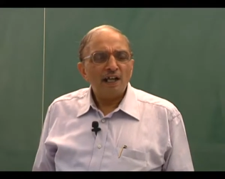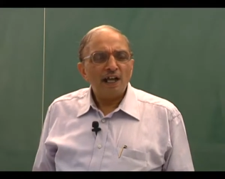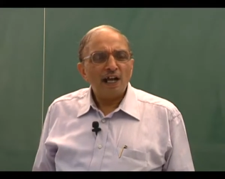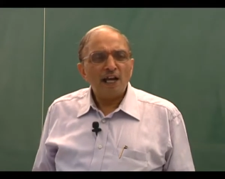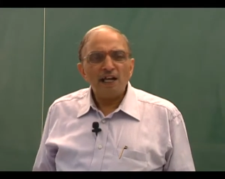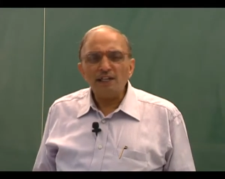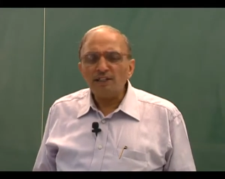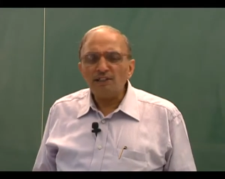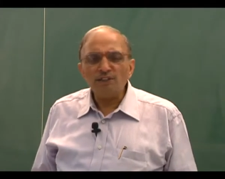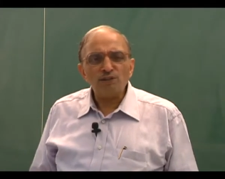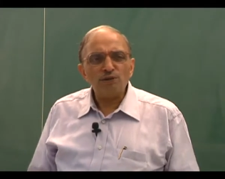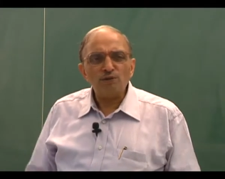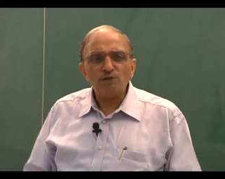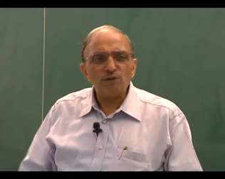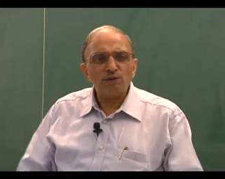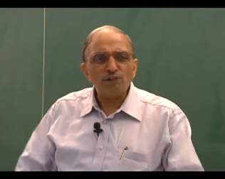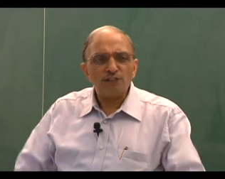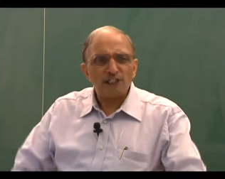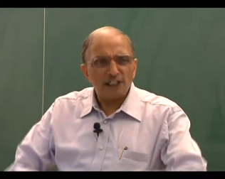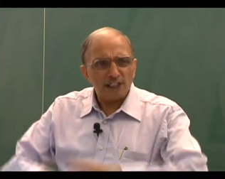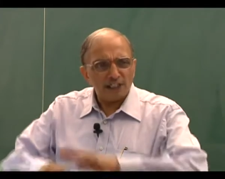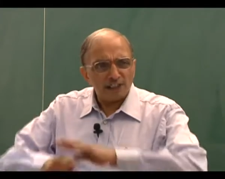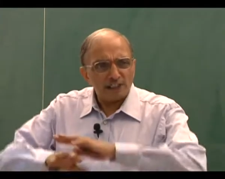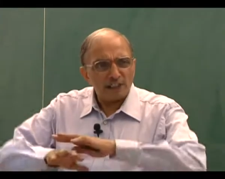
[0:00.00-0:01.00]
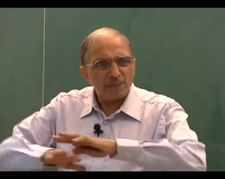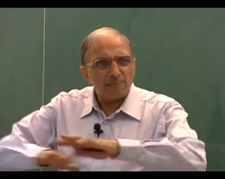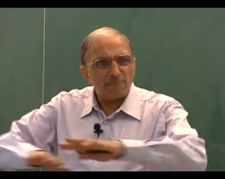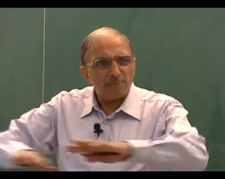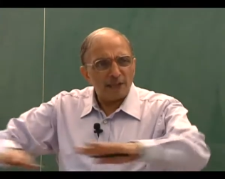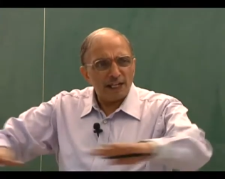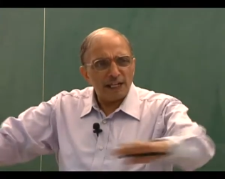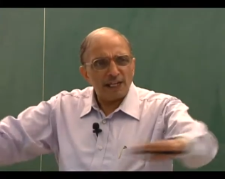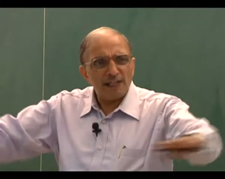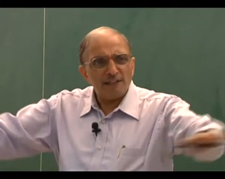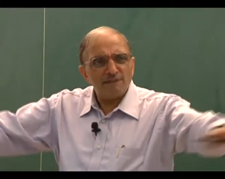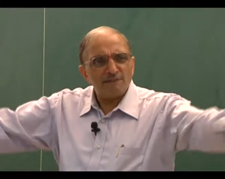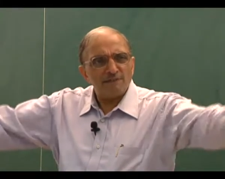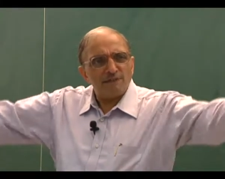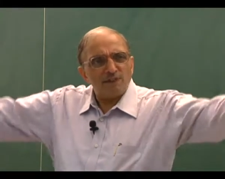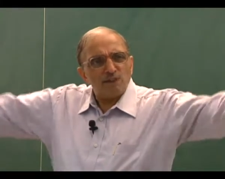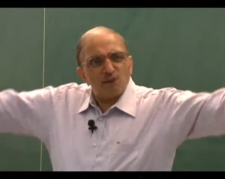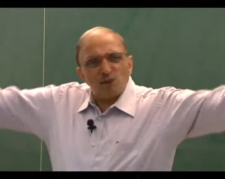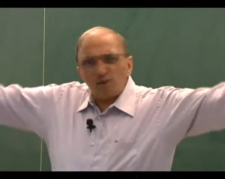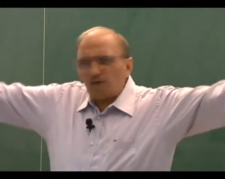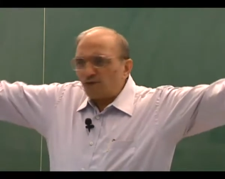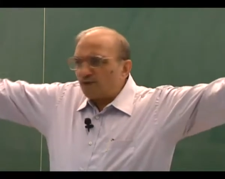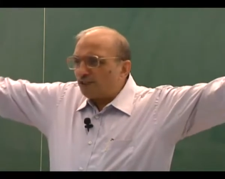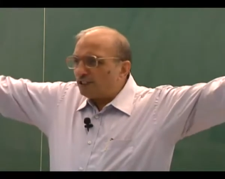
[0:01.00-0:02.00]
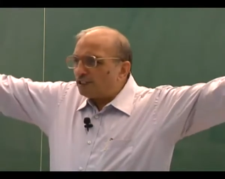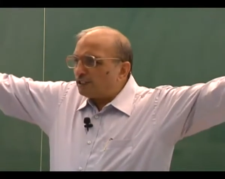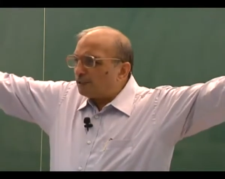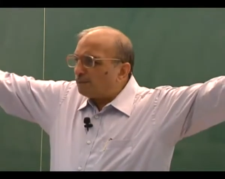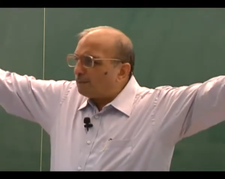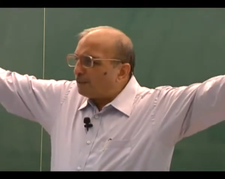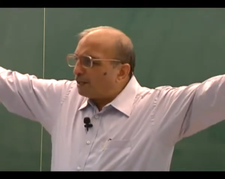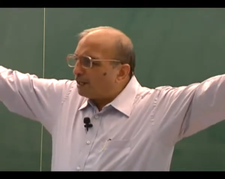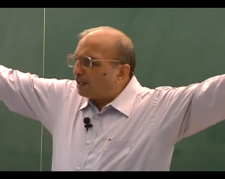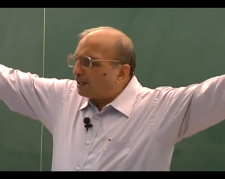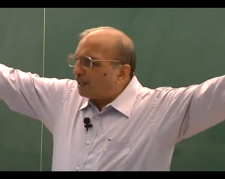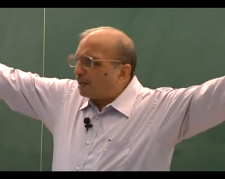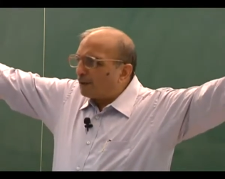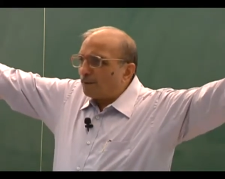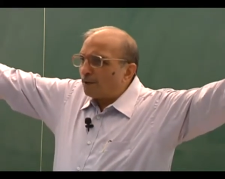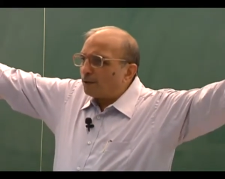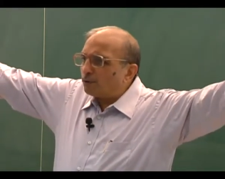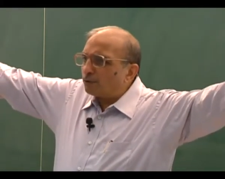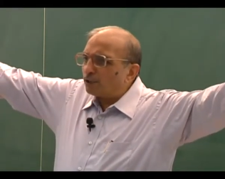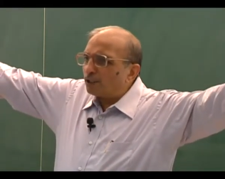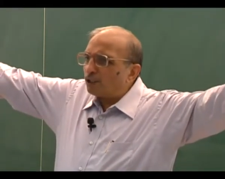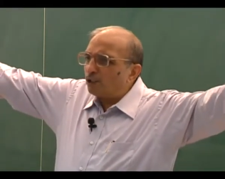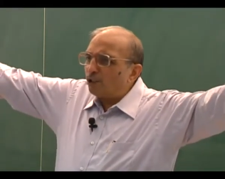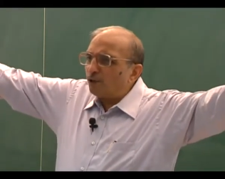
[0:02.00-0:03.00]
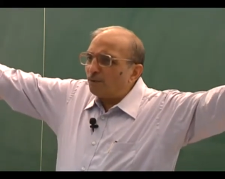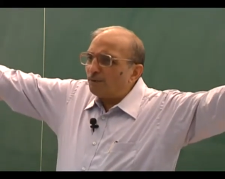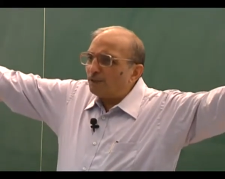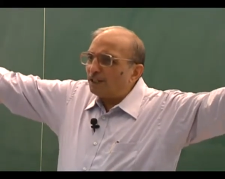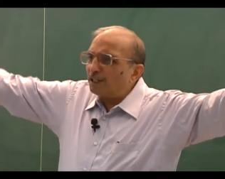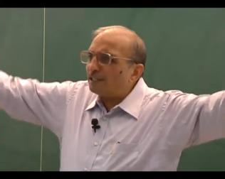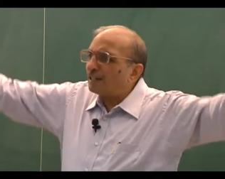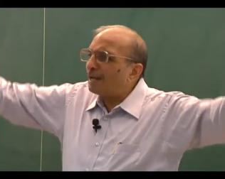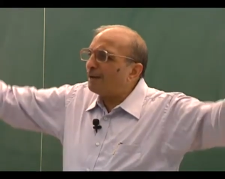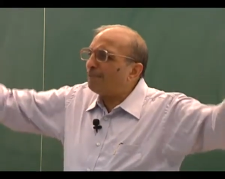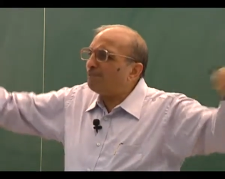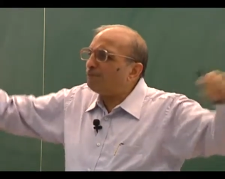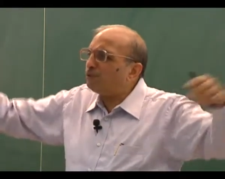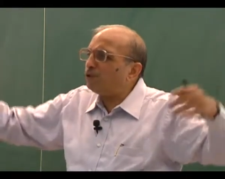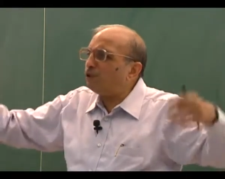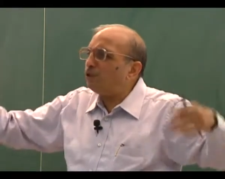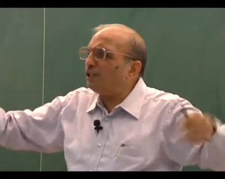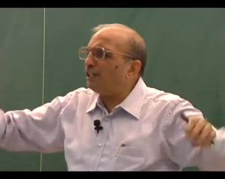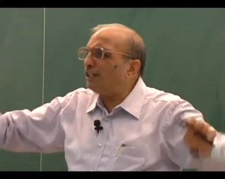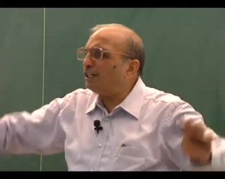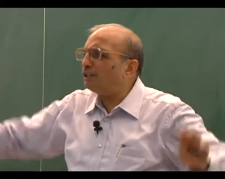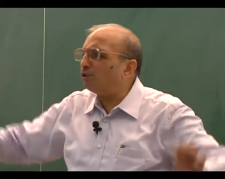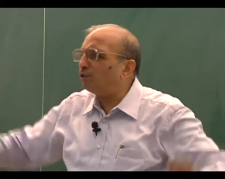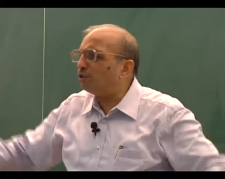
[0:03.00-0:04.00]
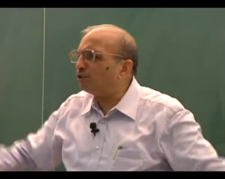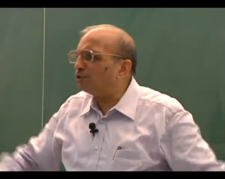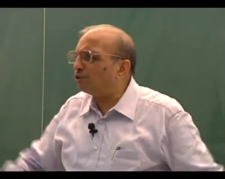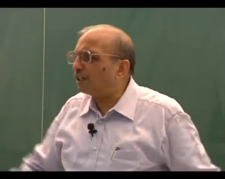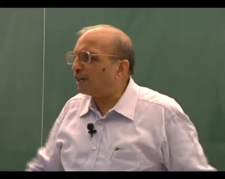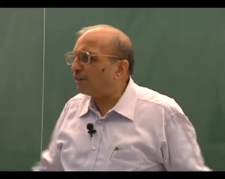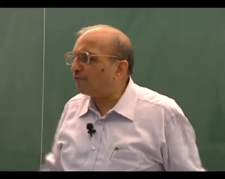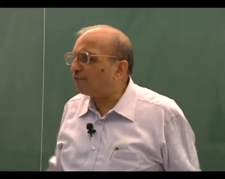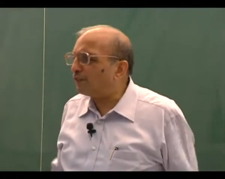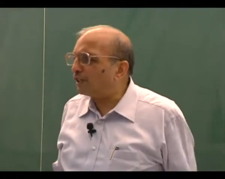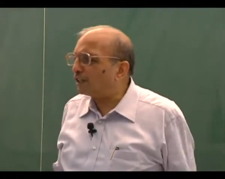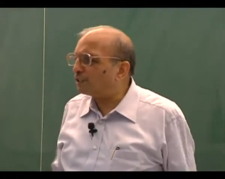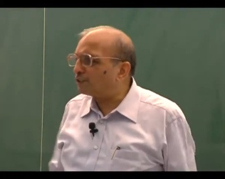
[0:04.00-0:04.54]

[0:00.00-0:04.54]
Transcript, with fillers: and you could see it's a plane; you're visible about kilometers, absolutely no traffic.